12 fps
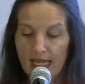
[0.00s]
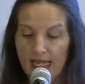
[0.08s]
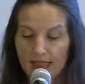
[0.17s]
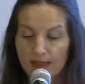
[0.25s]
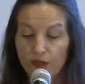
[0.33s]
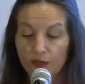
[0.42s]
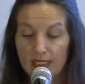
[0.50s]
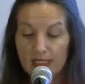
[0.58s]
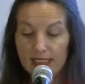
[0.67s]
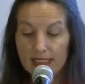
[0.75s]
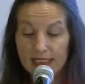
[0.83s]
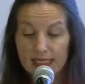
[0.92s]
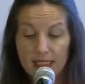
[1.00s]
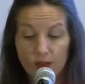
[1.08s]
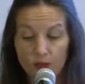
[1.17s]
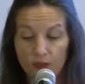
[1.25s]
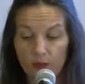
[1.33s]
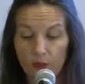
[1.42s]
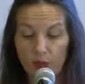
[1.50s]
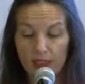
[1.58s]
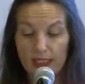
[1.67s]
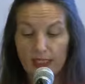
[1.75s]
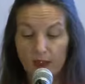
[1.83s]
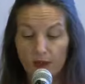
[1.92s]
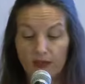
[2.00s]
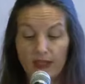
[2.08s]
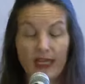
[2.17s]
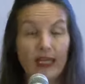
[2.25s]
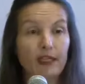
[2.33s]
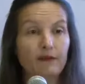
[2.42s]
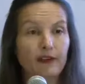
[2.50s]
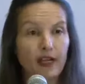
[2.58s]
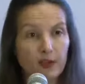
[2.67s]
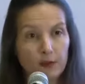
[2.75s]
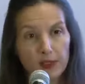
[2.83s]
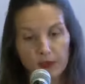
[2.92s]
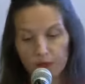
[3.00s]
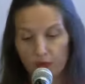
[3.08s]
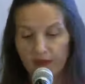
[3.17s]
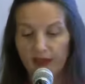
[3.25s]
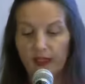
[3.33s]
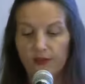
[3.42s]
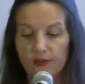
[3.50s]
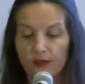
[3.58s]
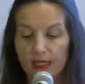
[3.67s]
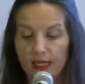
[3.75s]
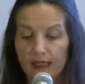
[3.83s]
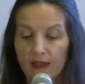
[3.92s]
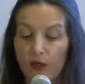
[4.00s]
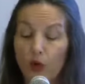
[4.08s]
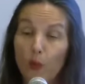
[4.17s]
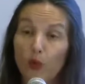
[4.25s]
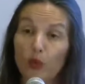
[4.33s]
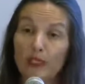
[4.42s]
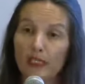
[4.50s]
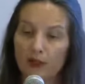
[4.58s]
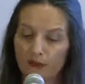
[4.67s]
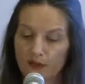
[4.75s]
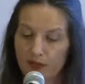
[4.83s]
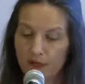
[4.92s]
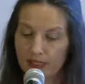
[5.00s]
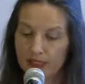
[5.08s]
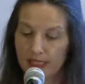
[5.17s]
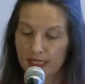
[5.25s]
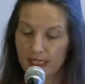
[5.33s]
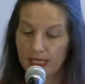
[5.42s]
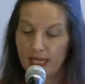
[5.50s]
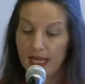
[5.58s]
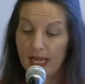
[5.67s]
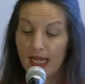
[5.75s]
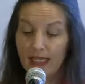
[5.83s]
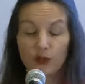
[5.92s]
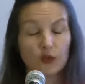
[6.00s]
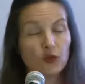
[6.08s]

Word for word: As the 2016 award pointed out, environment protection and the upholding of sovereignty are the